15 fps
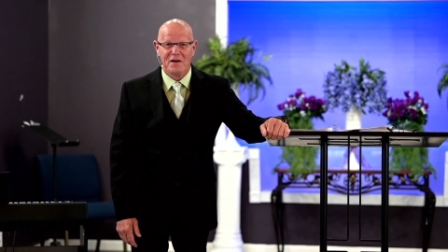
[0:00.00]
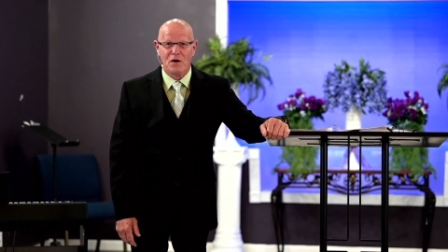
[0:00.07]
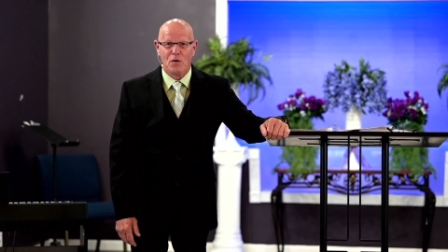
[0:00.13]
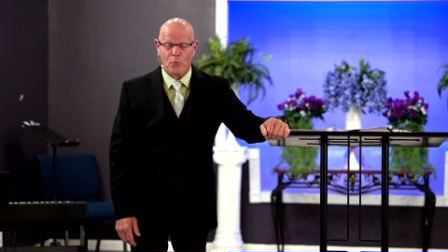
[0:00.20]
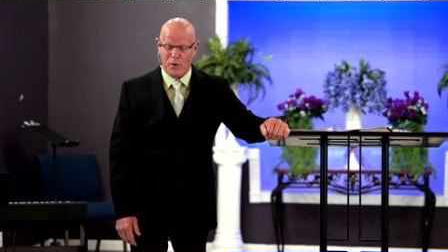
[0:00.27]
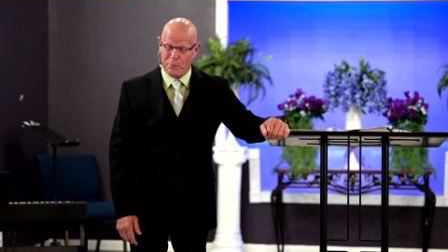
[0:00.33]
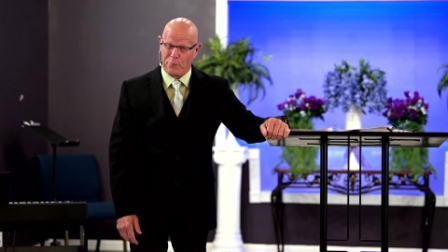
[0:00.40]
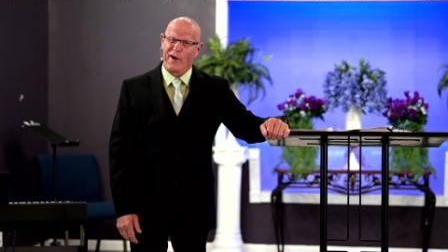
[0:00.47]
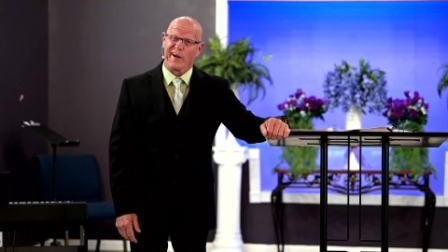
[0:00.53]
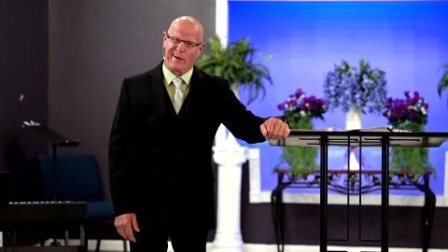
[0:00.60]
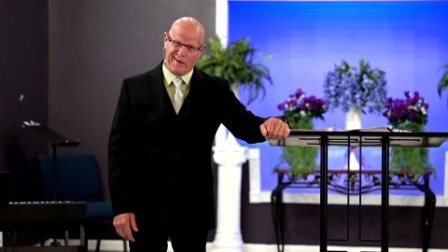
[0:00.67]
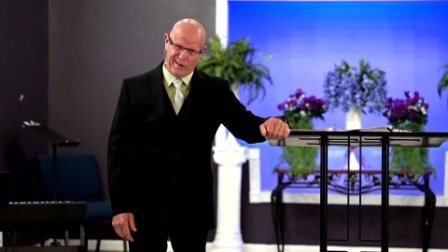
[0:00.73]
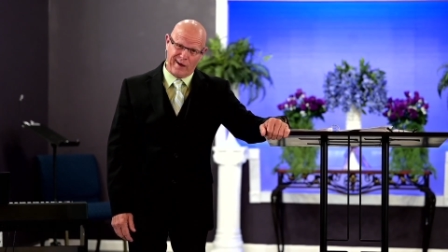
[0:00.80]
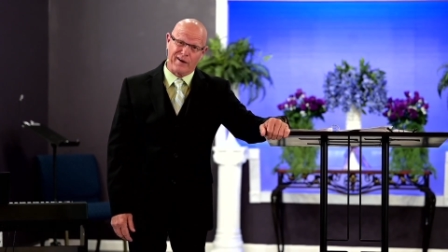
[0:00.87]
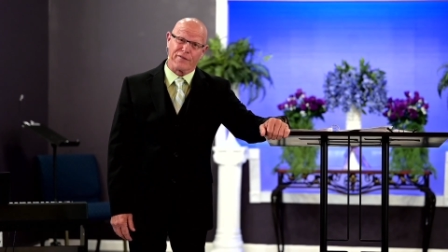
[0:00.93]
we bring a
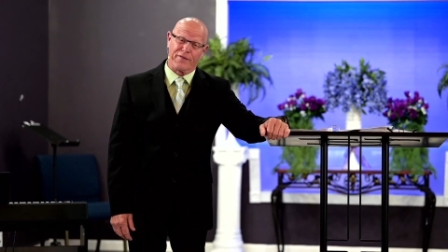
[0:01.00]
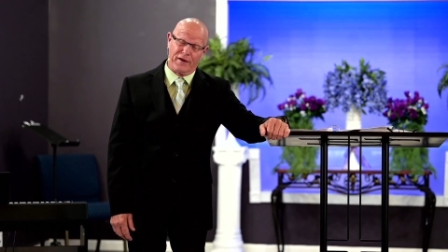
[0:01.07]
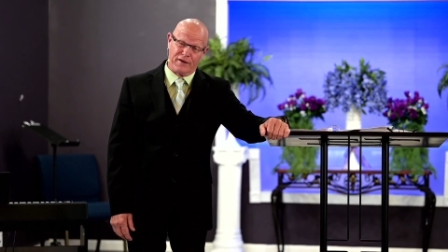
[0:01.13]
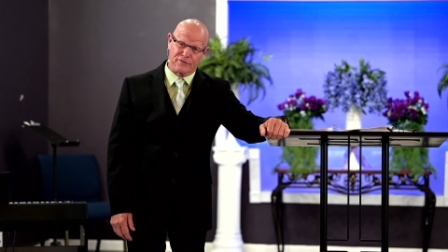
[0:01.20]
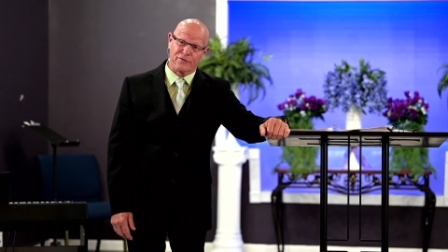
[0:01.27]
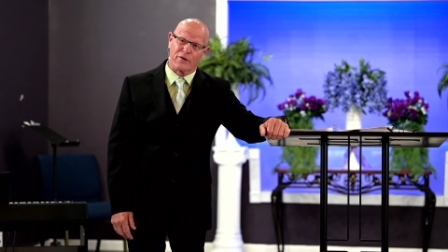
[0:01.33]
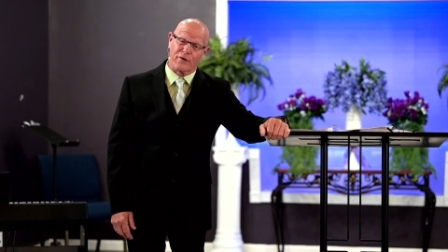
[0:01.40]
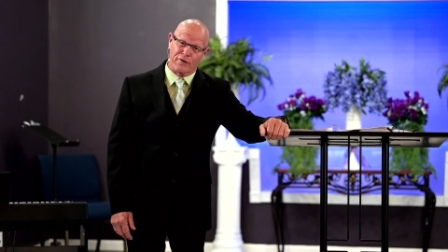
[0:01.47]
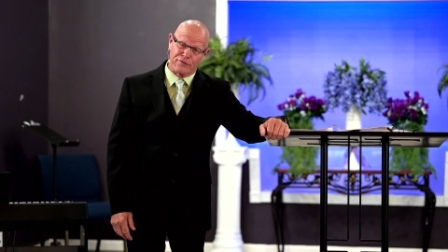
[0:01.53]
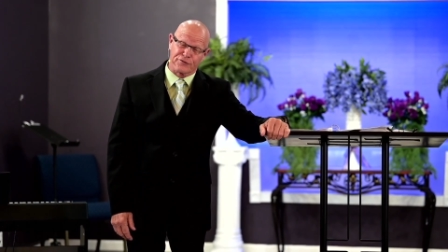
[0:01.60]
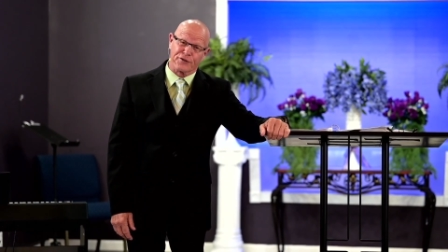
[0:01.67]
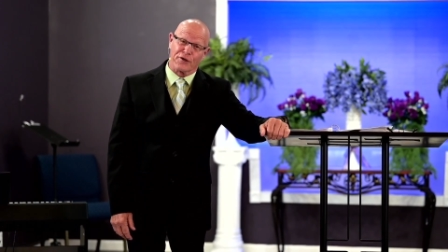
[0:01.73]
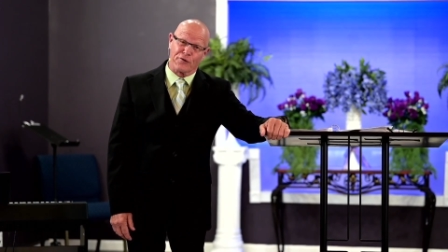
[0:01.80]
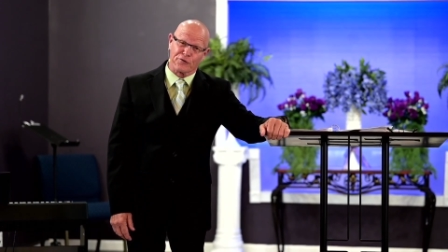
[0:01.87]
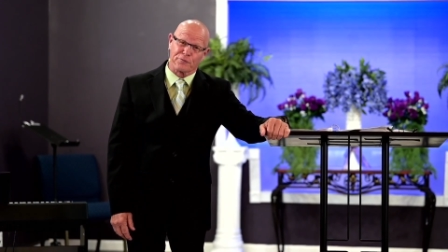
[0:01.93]
lot of things on
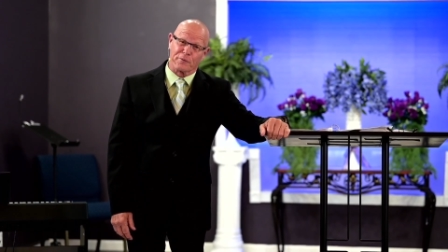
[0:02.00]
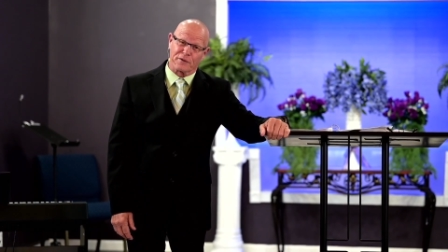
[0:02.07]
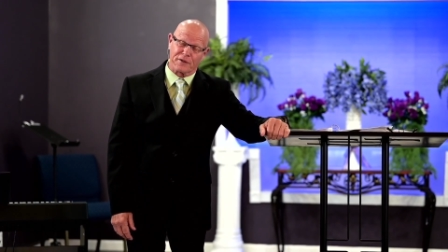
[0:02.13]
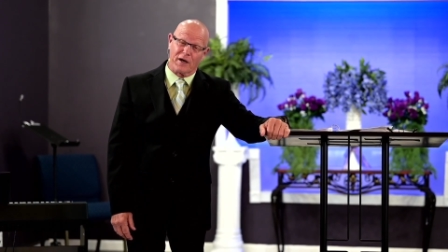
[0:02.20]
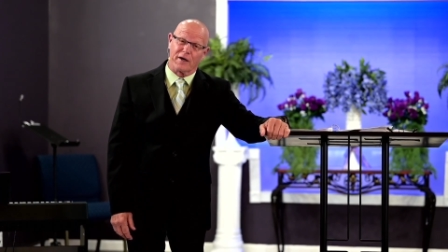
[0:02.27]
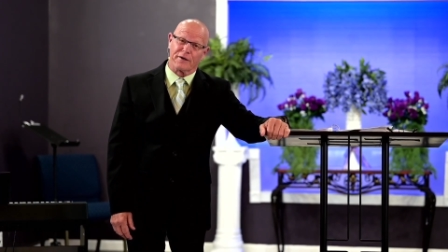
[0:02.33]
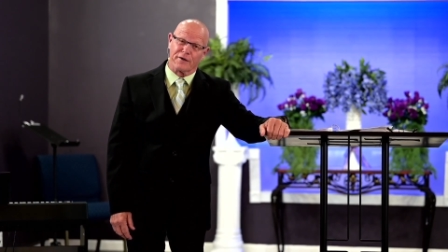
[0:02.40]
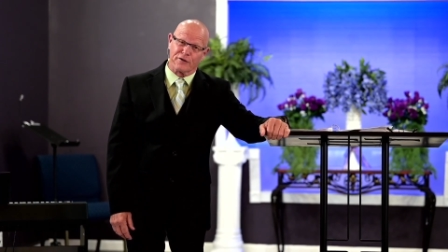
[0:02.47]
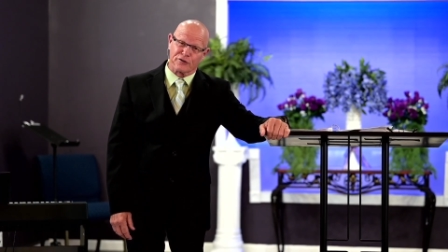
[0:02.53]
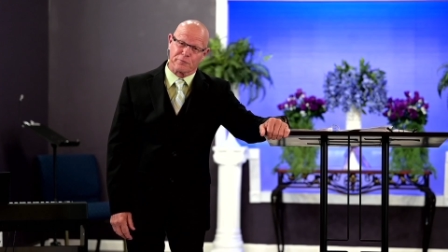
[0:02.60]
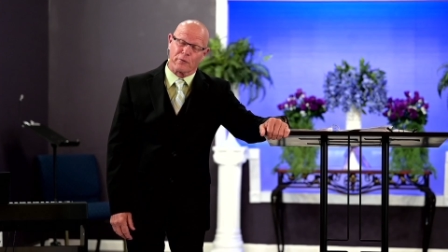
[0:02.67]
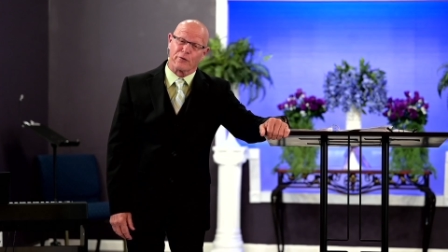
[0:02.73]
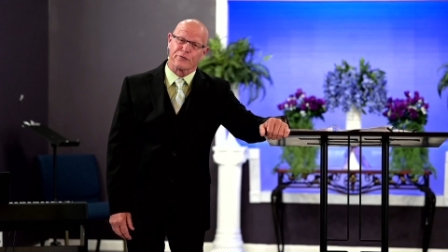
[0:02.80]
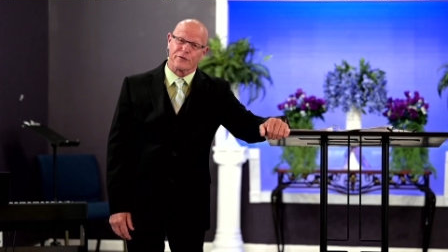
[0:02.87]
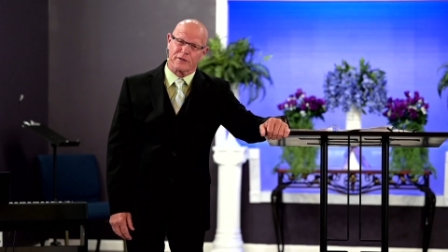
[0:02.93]
ourselves, but God in His
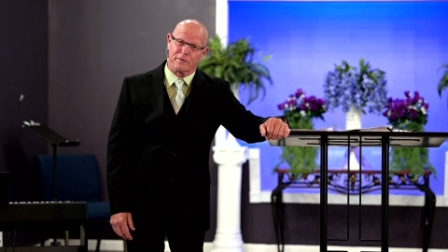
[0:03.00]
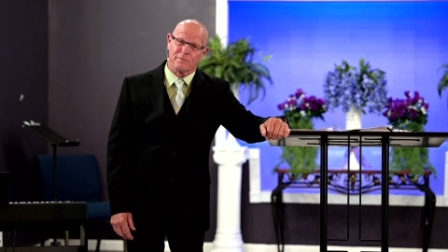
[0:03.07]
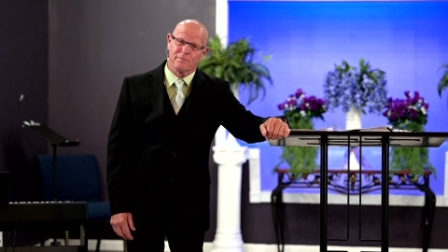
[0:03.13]
mercy